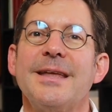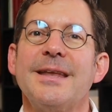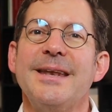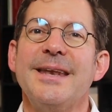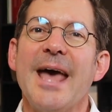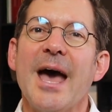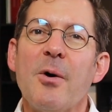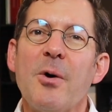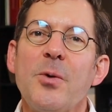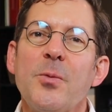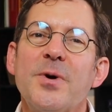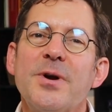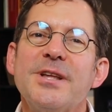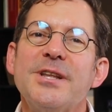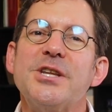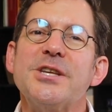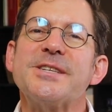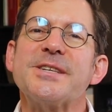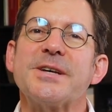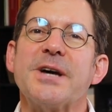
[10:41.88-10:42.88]
Now I want to
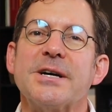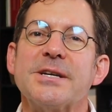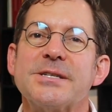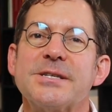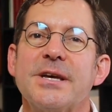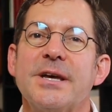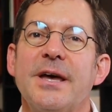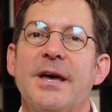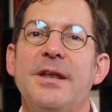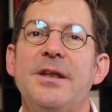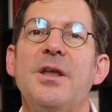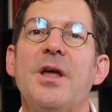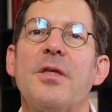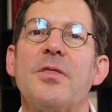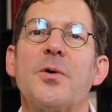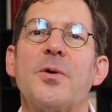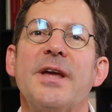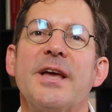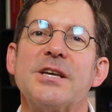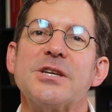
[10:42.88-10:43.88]
discuss
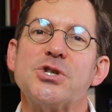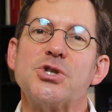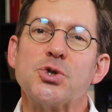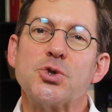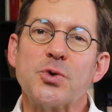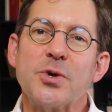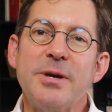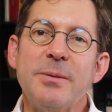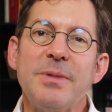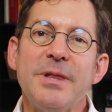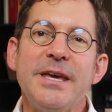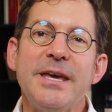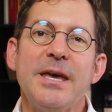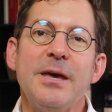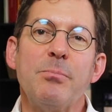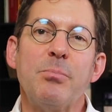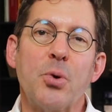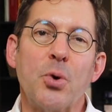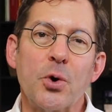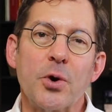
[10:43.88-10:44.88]
another extremely
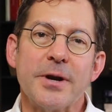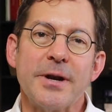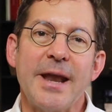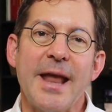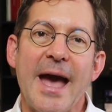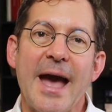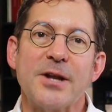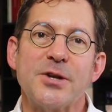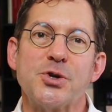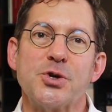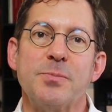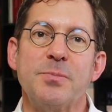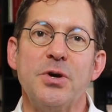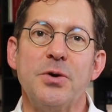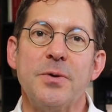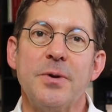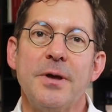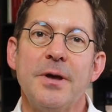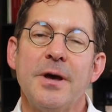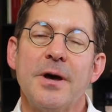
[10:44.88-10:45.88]
important
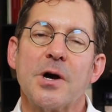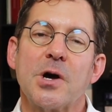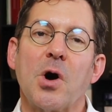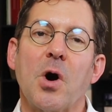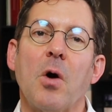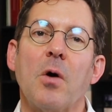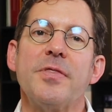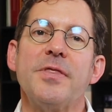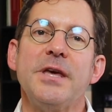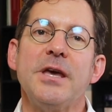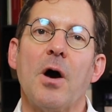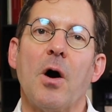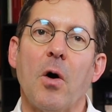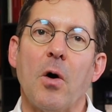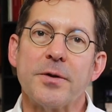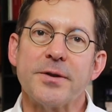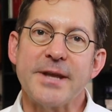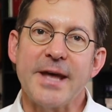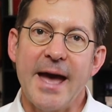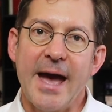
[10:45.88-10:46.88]
attribute called the
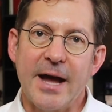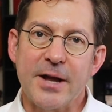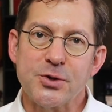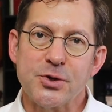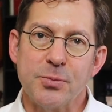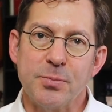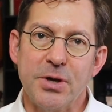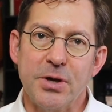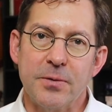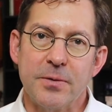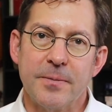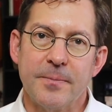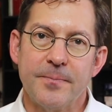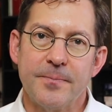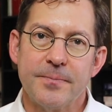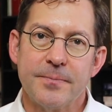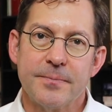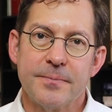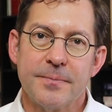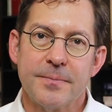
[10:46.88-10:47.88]
alt attribute.
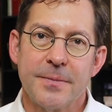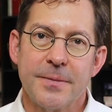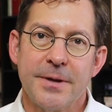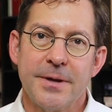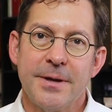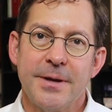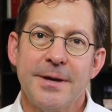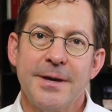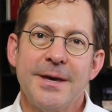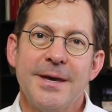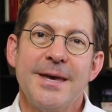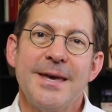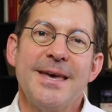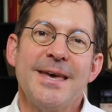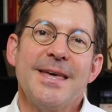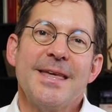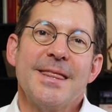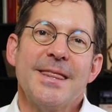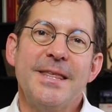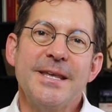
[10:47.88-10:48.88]

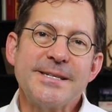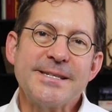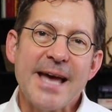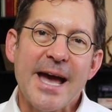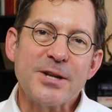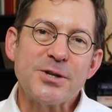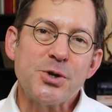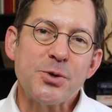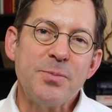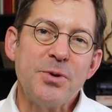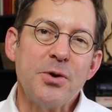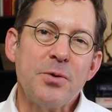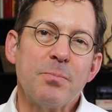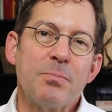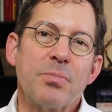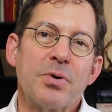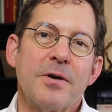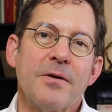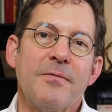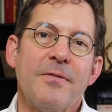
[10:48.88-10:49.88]
This
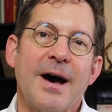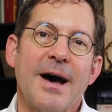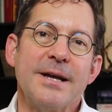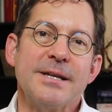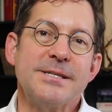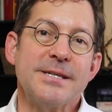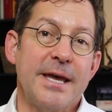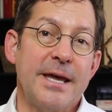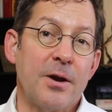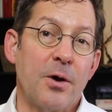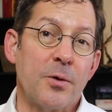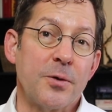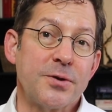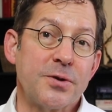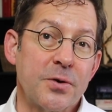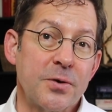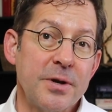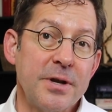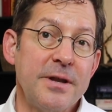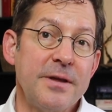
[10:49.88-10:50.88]
attribute provides an
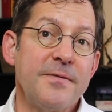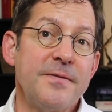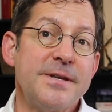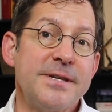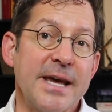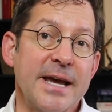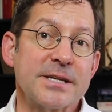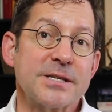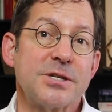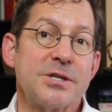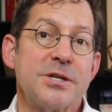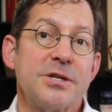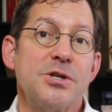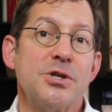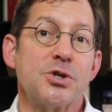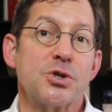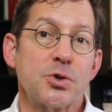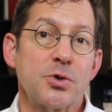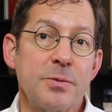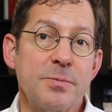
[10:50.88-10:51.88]
alternative text
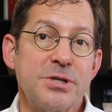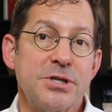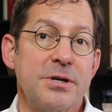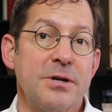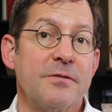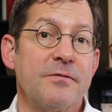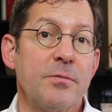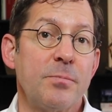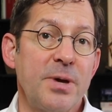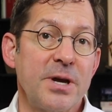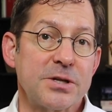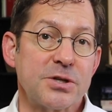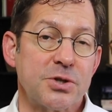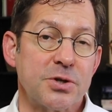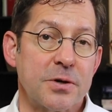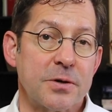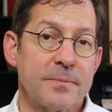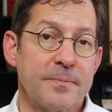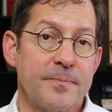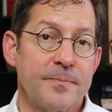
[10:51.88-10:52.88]
description of a
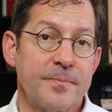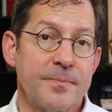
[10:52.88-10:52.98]
picture.